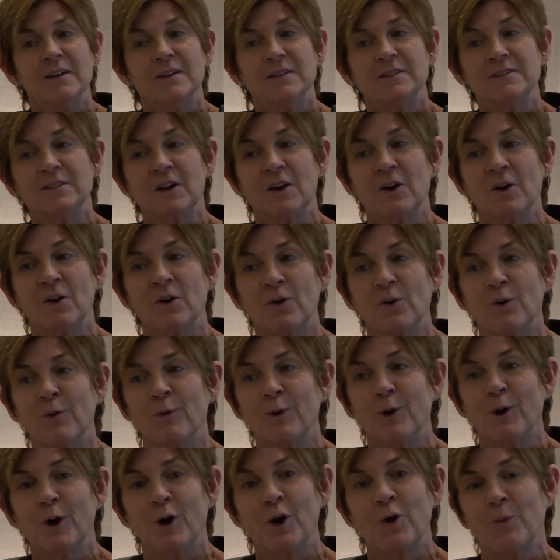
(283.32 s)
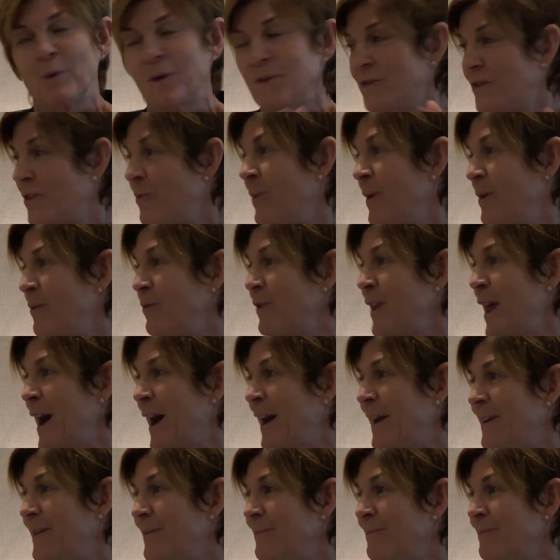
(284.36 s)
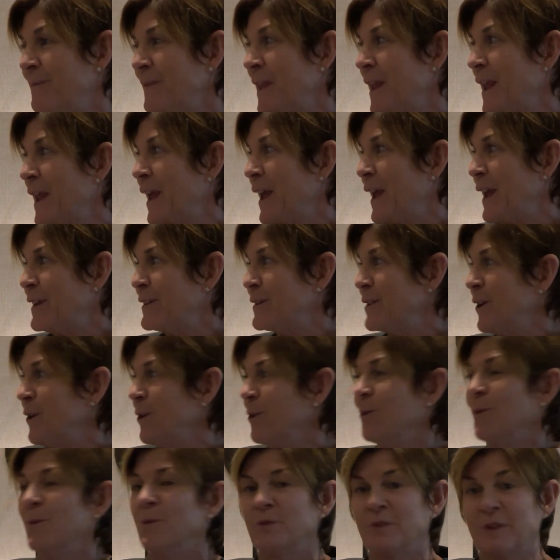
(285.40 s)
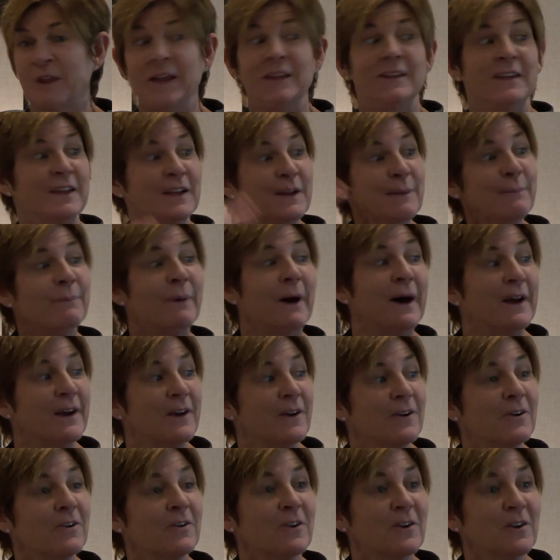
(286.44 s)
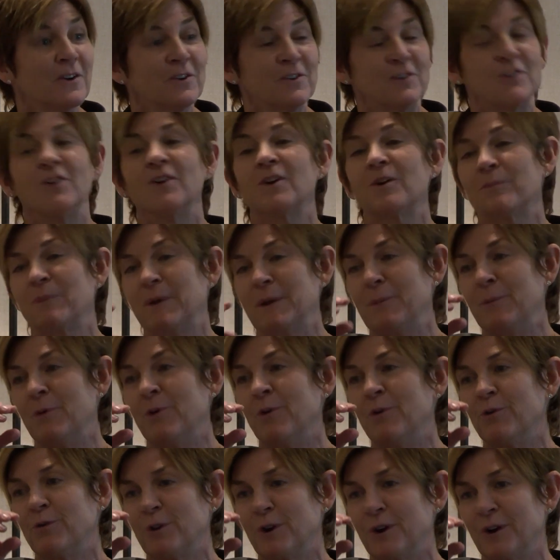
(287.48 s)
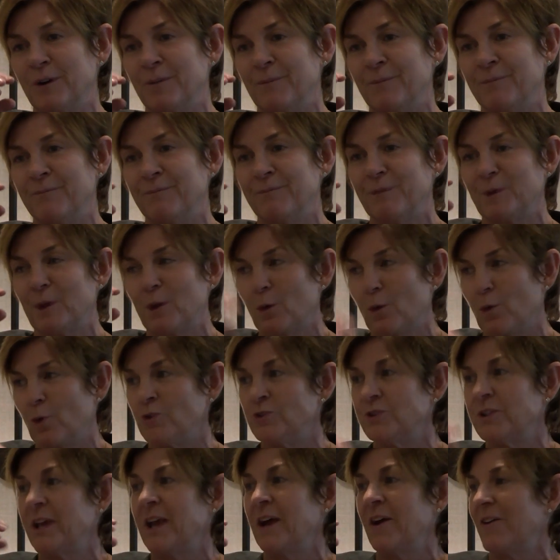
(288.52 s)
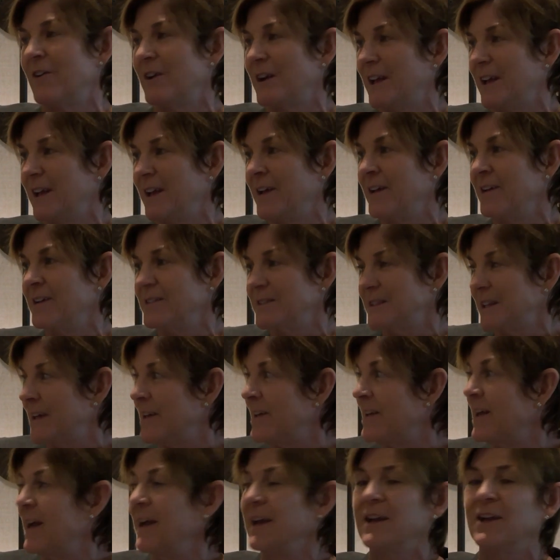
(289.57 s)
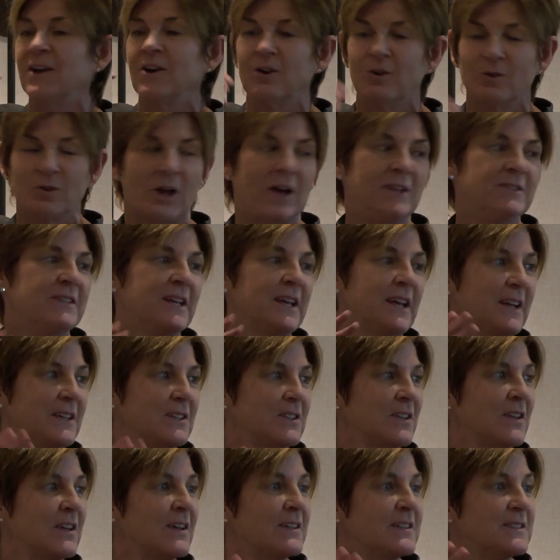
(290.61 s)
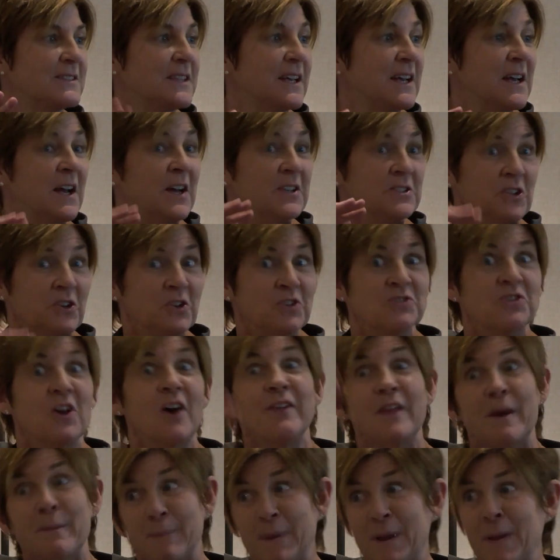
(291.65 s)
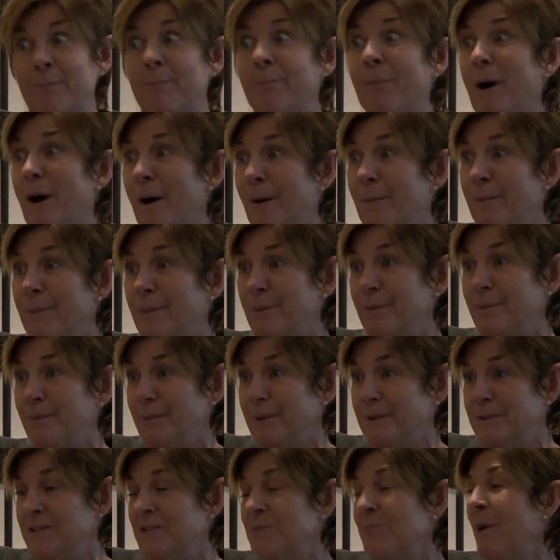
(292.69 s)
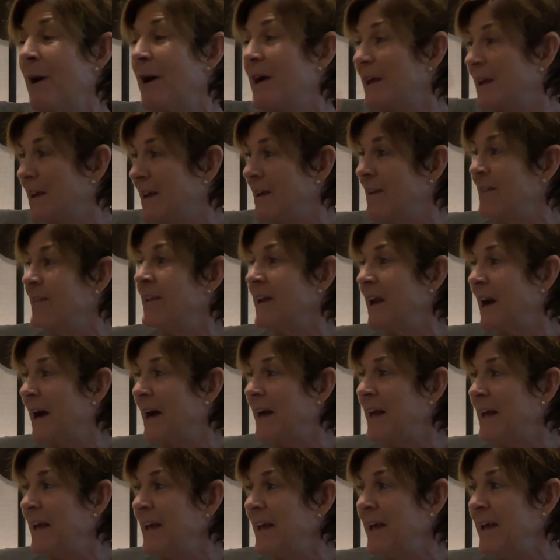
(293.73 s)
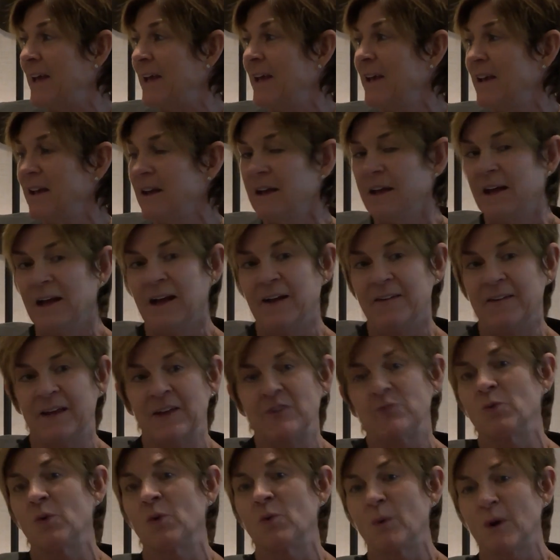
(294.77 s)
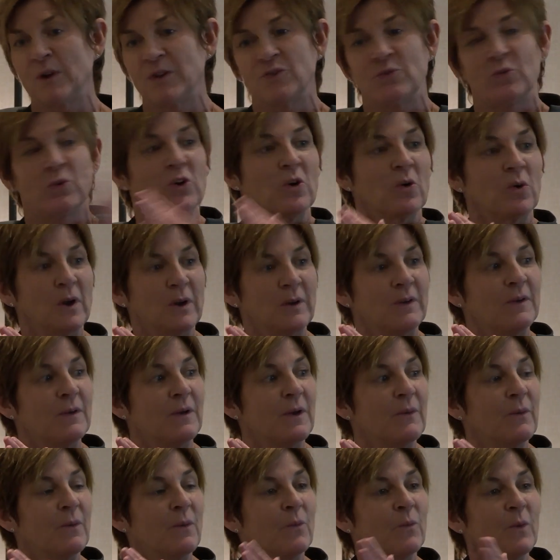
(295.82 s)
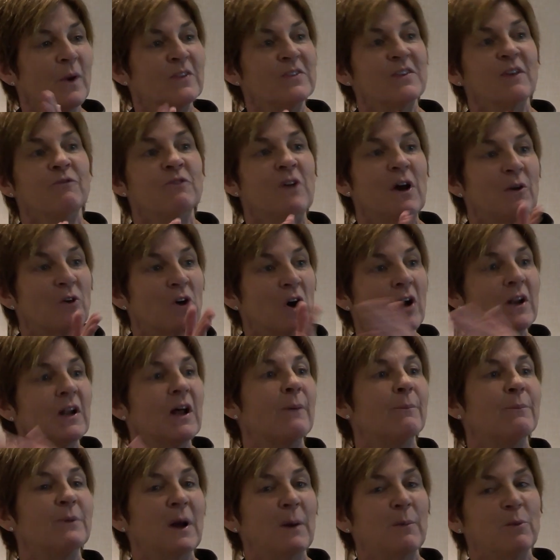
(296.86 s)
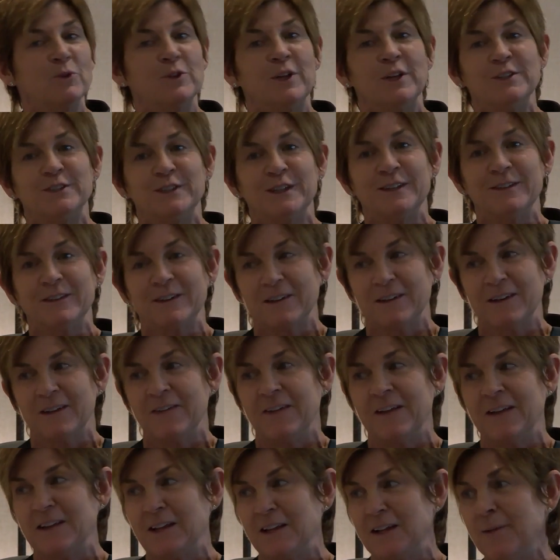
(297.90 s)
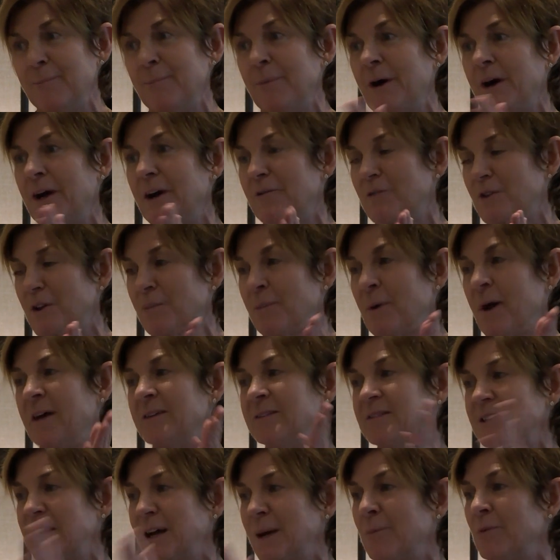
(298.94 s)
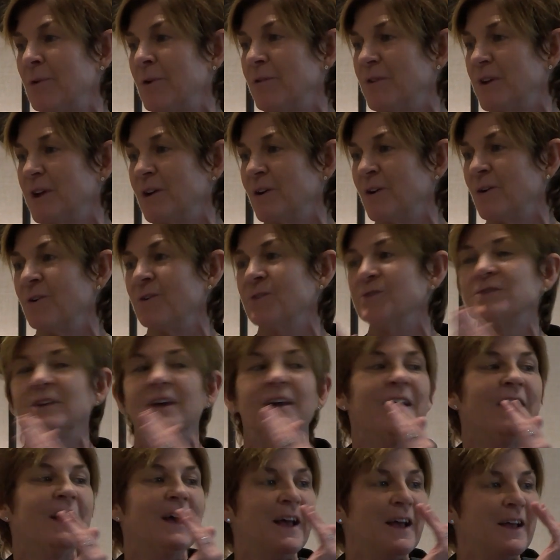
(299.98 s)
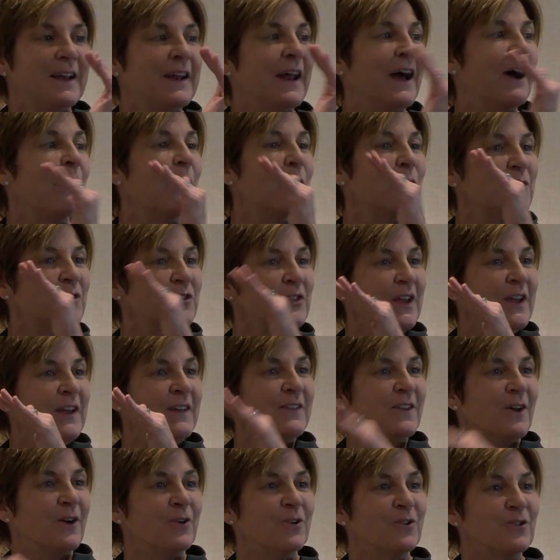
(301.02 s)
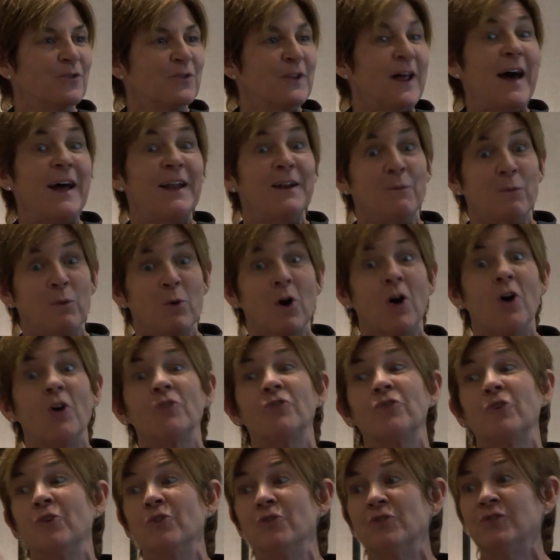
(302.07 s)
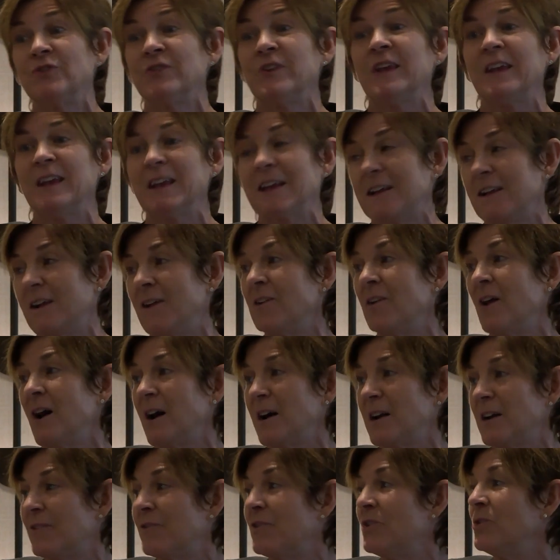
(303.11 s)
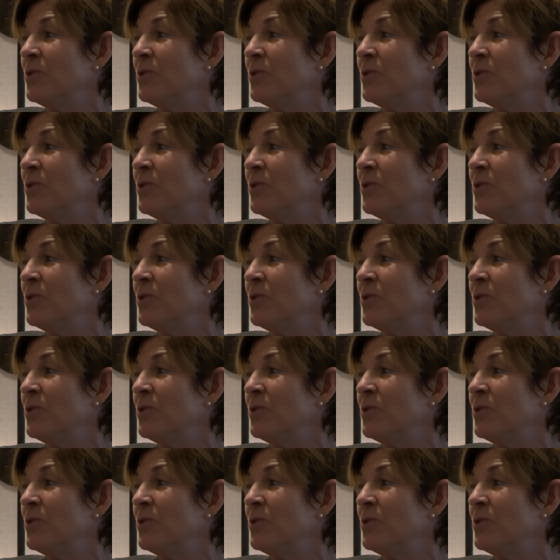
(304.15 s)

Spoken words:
So our rents have been flat. So the Inland Empire took people from Orange County, San Diego, Los Angeles. So you saw that big bump and spike in the IE, and that's where rents were going. Rents have now gone up double digit in the Inland Empire for the past couple of years. Now we're seeing those flatten. We're also seeing a lot of